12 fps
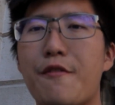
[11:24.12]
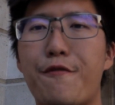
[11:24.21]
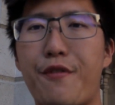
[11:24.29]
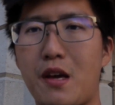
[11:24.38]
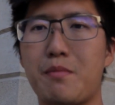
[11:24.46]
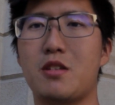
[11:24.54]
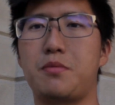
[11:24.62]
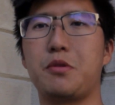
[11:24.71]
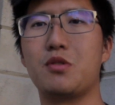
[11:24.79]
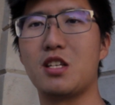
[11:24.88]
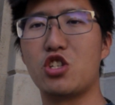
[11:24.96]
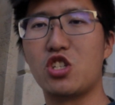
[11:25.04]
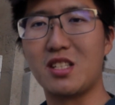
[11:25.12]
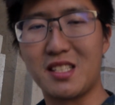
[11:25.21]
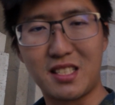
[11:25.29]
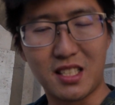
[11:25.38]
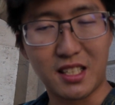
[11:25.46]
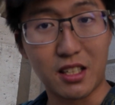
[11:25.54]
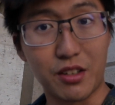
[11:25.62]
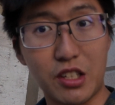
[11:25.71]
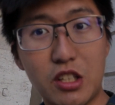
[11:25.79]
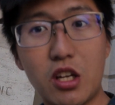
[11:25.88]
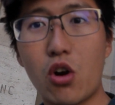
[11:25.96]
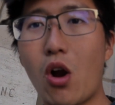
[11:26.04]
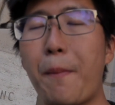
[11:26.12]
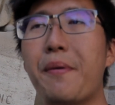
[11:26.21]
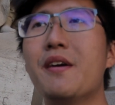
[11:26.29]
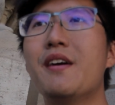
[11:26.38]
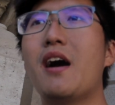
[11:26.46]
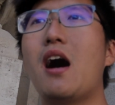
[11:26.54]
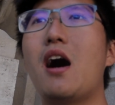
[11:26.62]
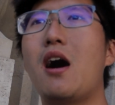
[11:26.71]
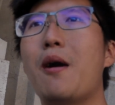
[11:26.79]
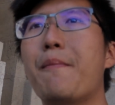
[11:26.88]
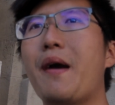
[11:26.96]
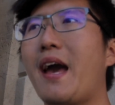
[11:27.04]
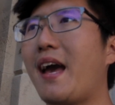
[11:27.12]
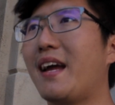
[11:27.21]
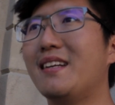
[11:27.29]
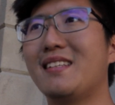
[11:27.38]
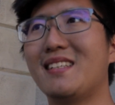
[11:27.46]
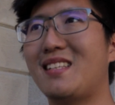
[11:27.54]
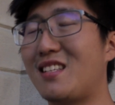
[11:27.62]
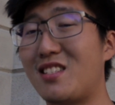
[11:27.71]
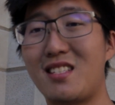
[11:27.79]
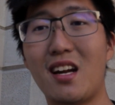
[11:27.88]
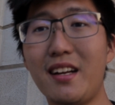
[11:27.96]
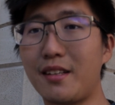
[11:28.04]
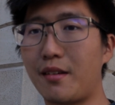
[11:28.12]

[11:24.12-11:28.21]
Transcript: famous musicians here in Europe, and it's stunning.